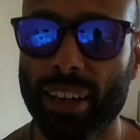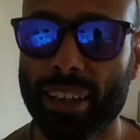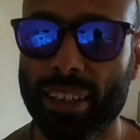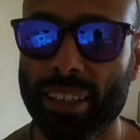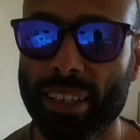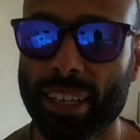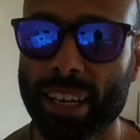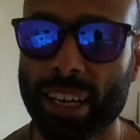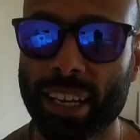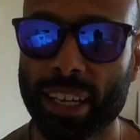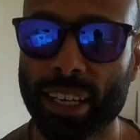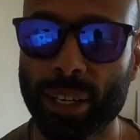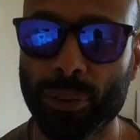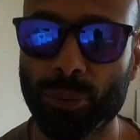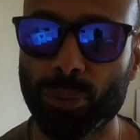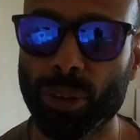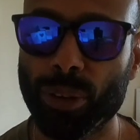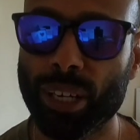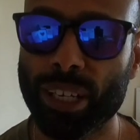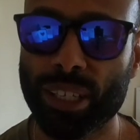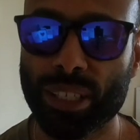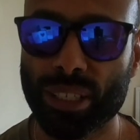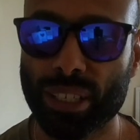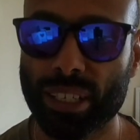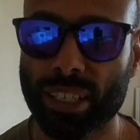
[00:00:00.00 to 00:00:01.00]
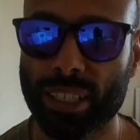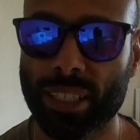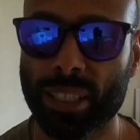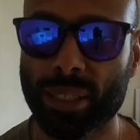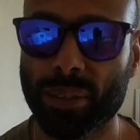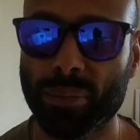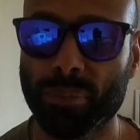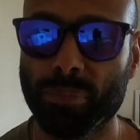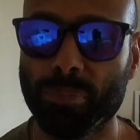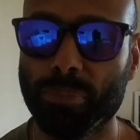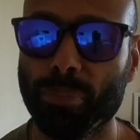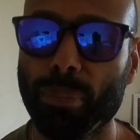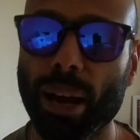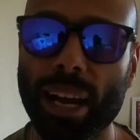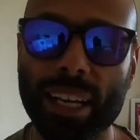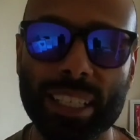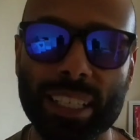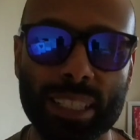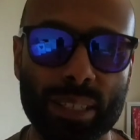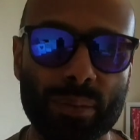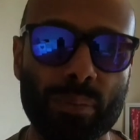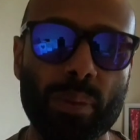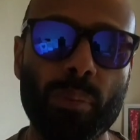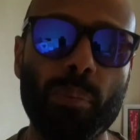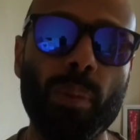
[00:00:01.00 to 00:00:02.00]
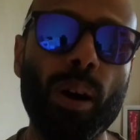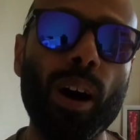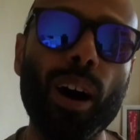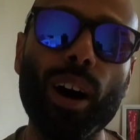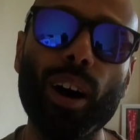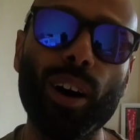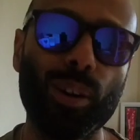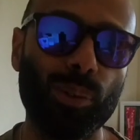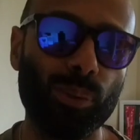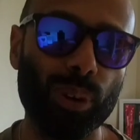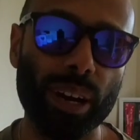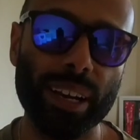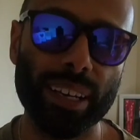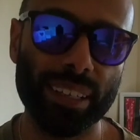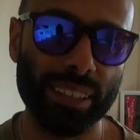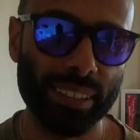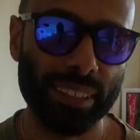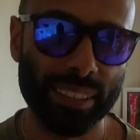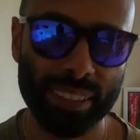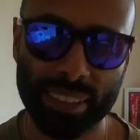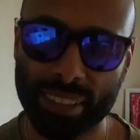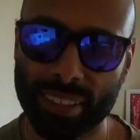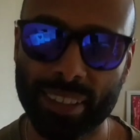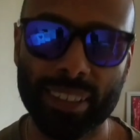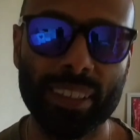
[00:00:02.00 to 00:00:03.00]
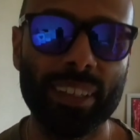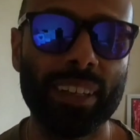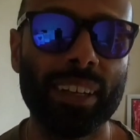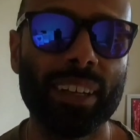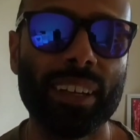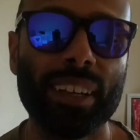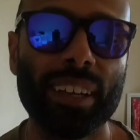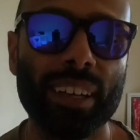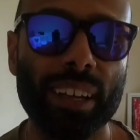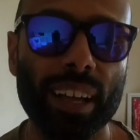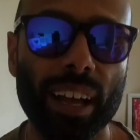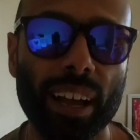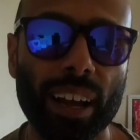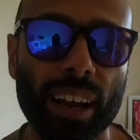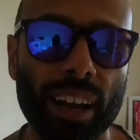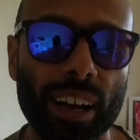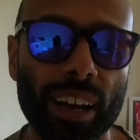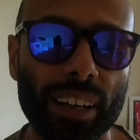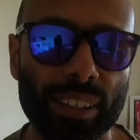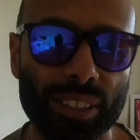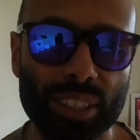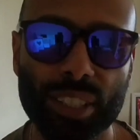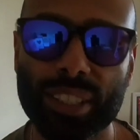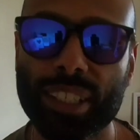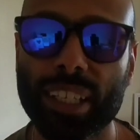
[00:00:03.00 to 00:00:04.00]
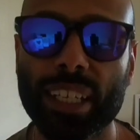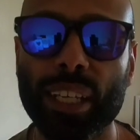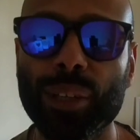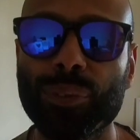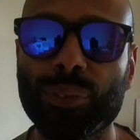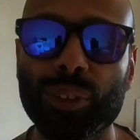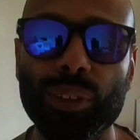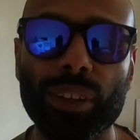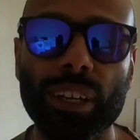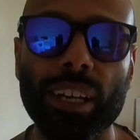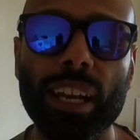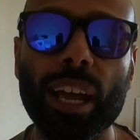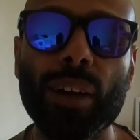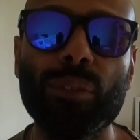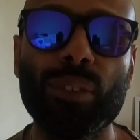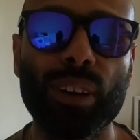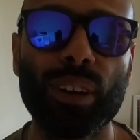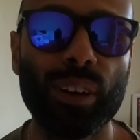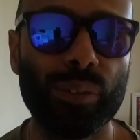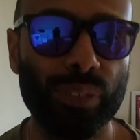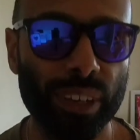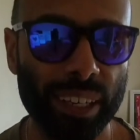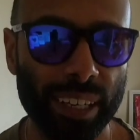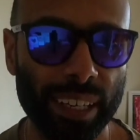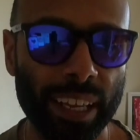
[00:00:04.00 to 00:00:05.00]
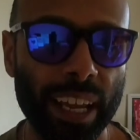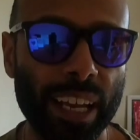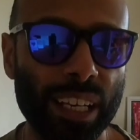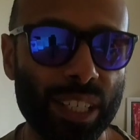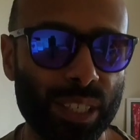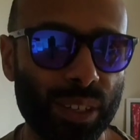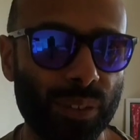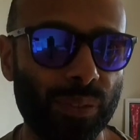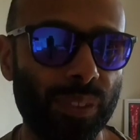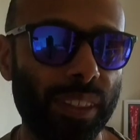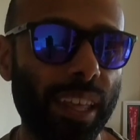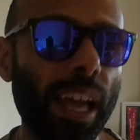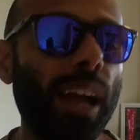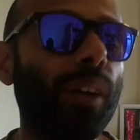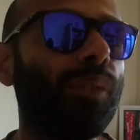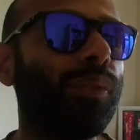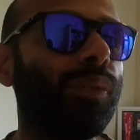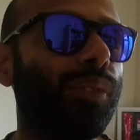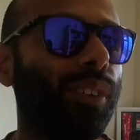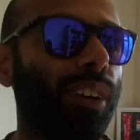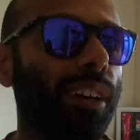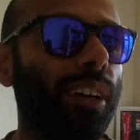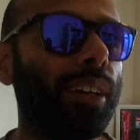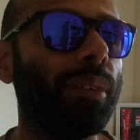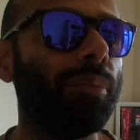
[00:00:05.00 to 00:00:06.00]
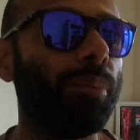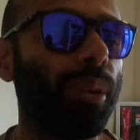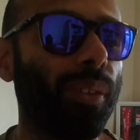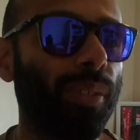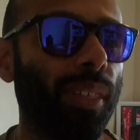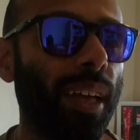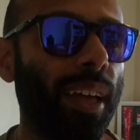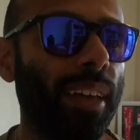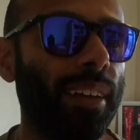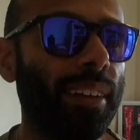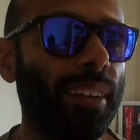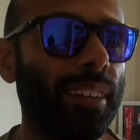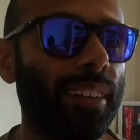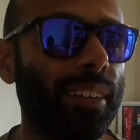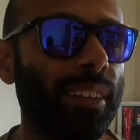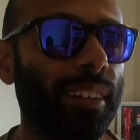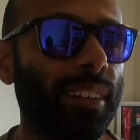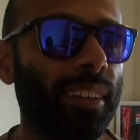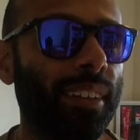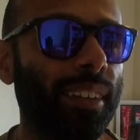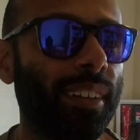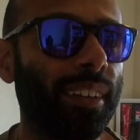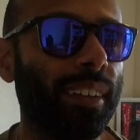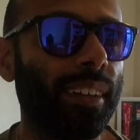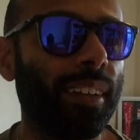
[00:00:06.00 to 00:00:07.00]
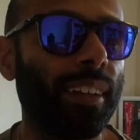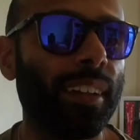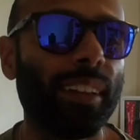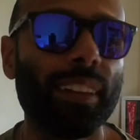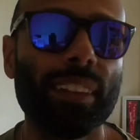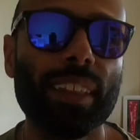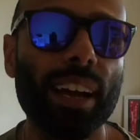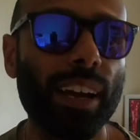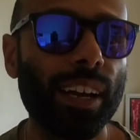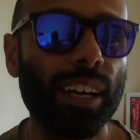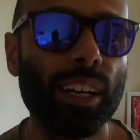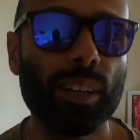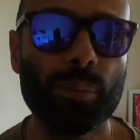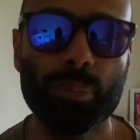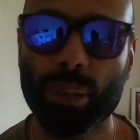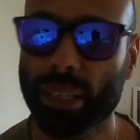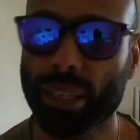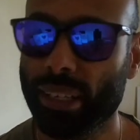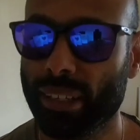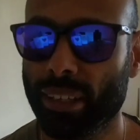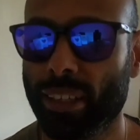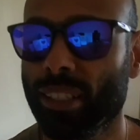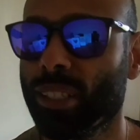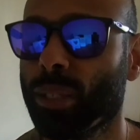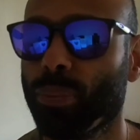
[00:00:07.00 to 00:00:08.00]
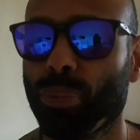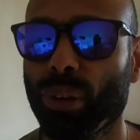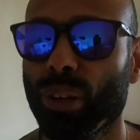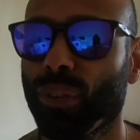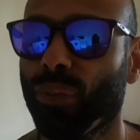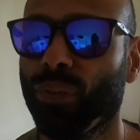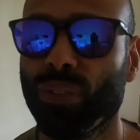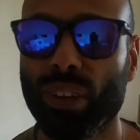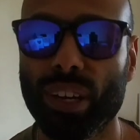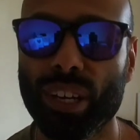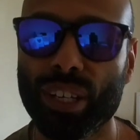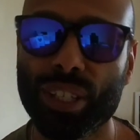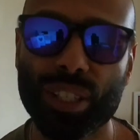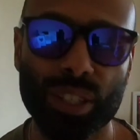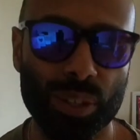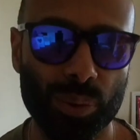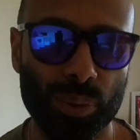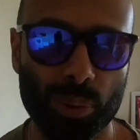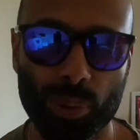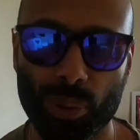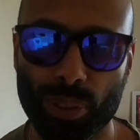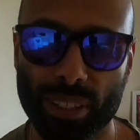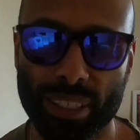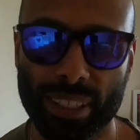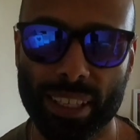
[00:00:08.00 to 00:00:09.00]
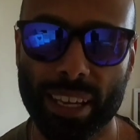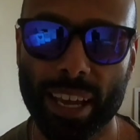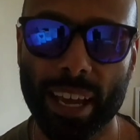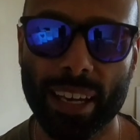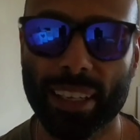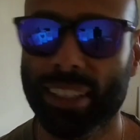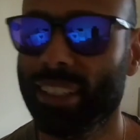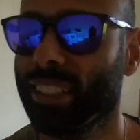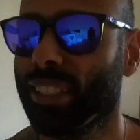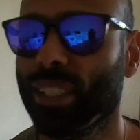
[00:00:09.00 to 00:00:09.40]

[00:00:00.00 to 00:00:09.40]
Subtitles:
nearly reached its maximum heart rate, just to give you a level of indication of the effort. But then that could have been the sprint finish towards the end,